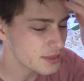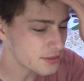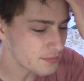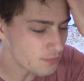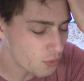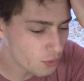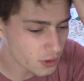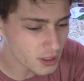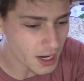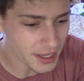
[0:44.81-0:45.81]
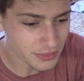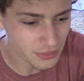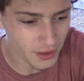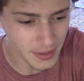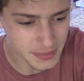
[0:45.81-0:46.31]
the more I
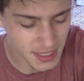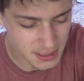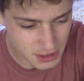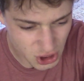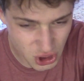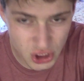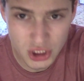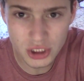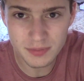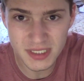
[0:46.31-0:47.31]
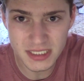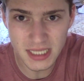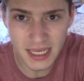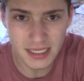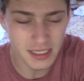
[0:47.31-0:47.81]
thought that's a stupid
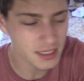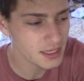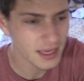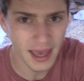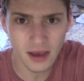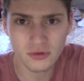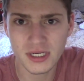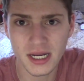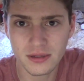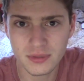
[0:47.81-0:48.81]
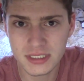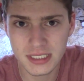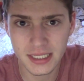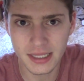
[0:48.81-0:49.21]
saying, how could anyone say